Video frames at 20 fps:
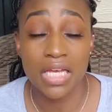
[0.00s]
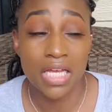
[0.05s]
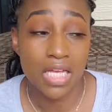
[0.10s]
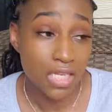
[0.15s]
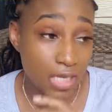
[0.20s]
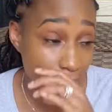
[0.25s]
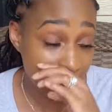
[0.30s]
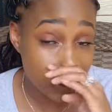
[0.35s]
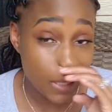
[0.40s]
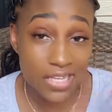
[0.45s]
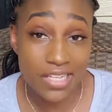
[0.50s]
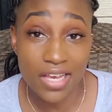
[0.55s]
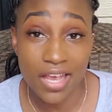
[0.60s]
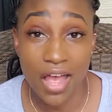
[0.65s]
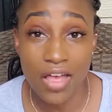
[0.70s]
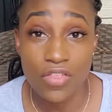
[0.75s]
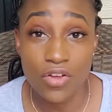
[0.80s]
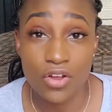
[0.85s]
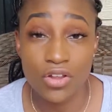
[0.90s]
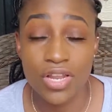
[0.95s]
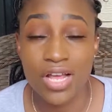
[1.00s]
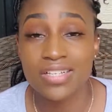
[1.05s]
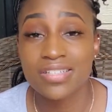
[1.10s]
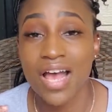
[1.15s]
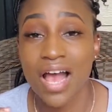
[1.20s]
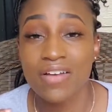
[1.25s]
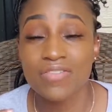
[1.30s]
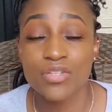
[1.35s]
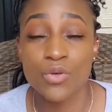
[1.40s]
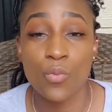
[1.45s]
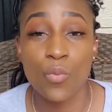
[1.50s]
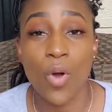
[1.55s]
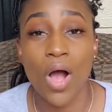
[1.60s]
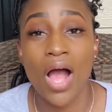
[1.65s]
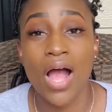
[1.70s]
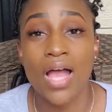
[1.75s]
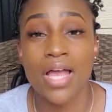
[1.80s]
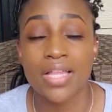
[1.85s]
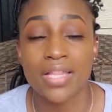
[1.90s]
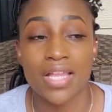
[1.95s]
Let's get together. Let's have some
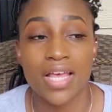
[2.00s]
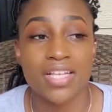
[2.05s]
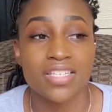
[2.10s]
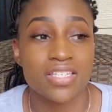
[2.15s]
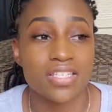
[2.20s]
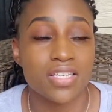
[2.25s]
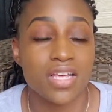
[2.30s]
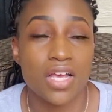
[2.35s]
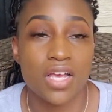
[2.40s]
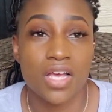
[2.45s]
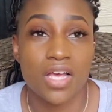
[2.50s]
wine. Let's